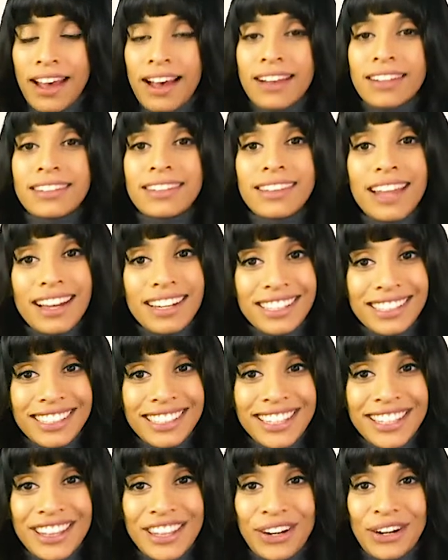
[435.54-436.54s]

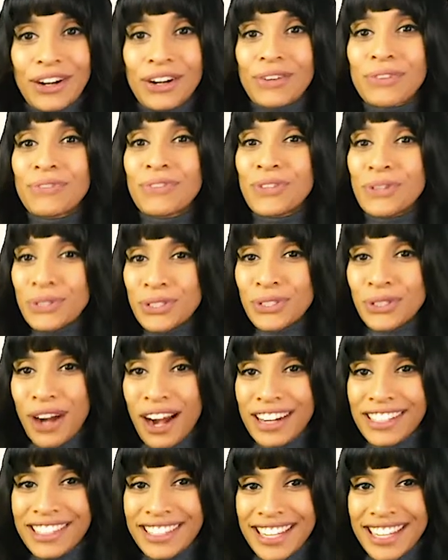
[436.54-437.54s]
Luckily, there are a few tried
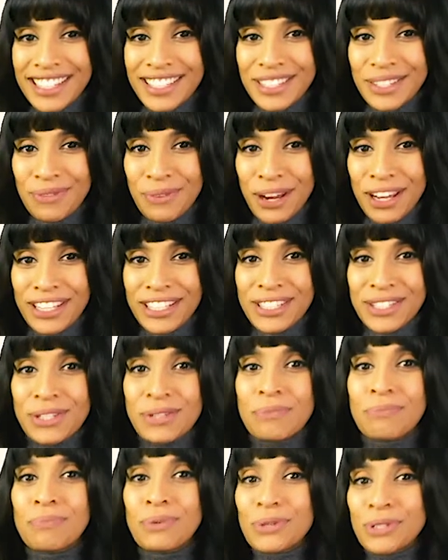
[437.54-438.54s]
and tested ways to
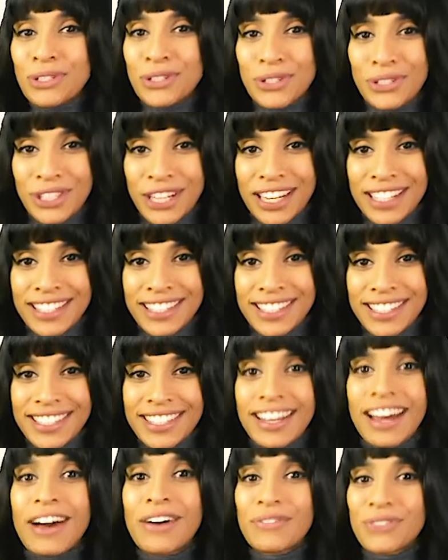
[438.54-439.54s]
boost your chances
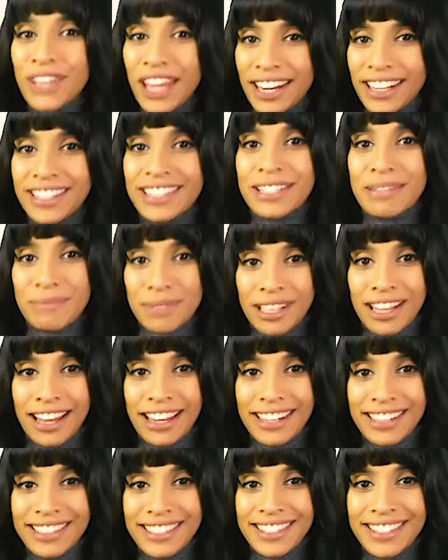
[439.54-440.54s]
of getting some
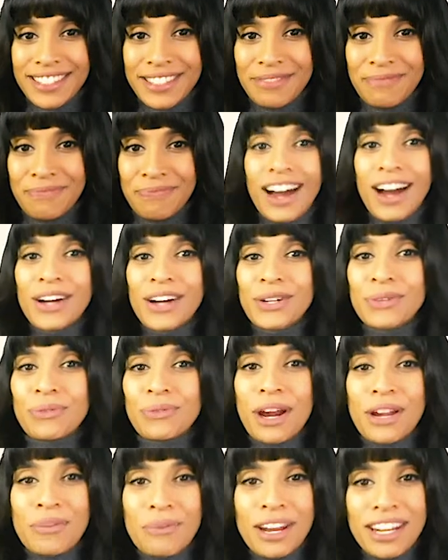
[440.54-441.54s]
clients. A
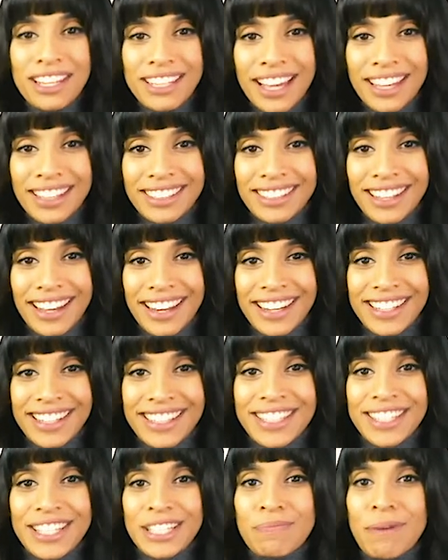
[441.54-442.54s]
great way to get clients
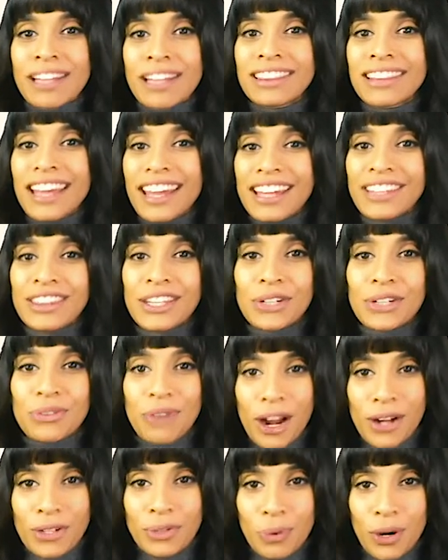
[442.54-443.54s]
is by laying the
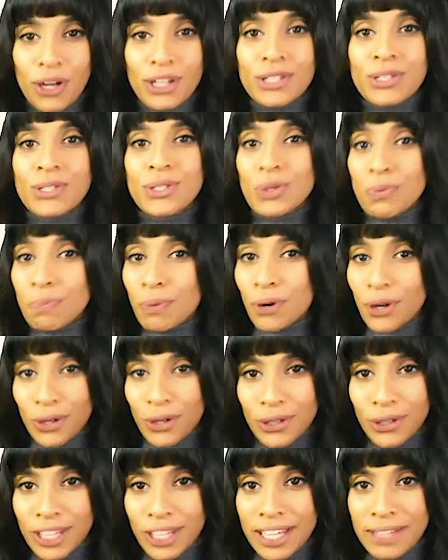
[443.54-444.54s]
groundwork super
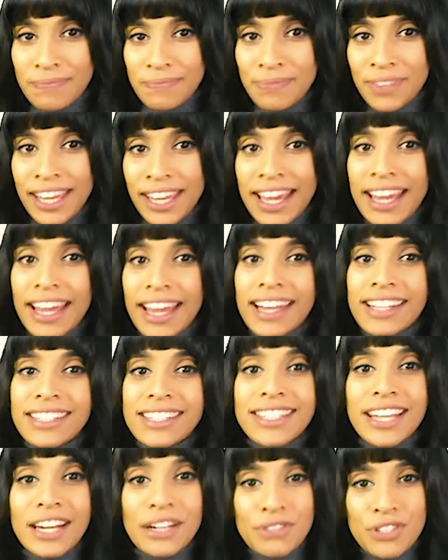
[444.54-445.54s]
early.
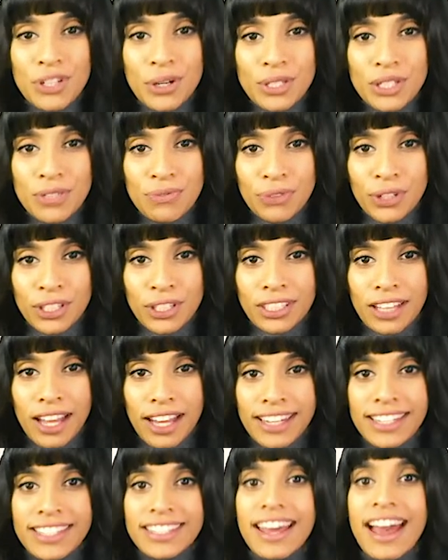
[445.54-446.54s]
Instead of searching for
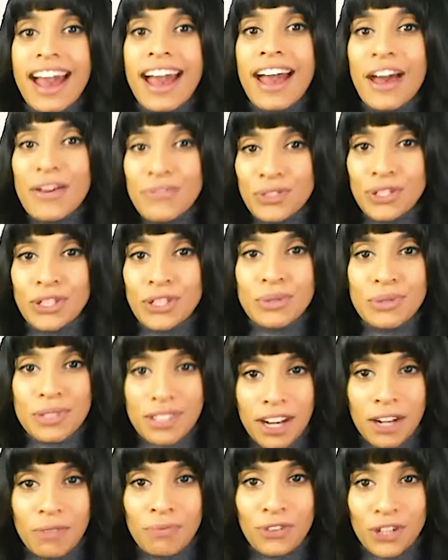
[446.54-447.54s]
clients after you set
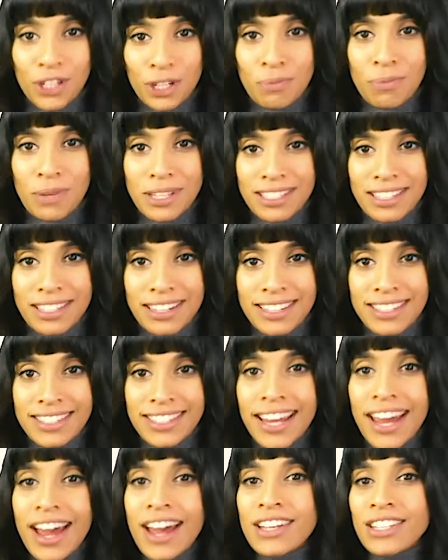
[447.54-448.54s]
up for your business,
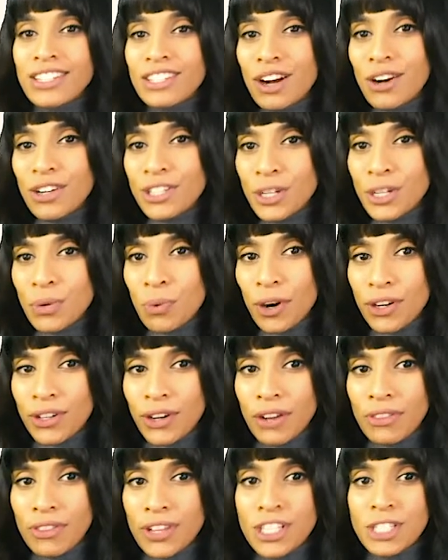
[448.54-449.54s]
start to work
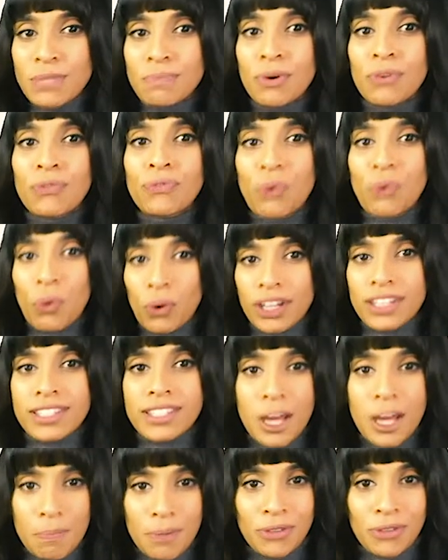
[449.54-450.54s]
on this before it's
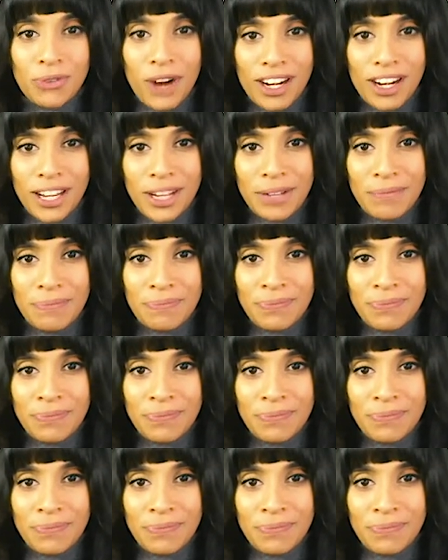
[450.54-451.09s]
up and running.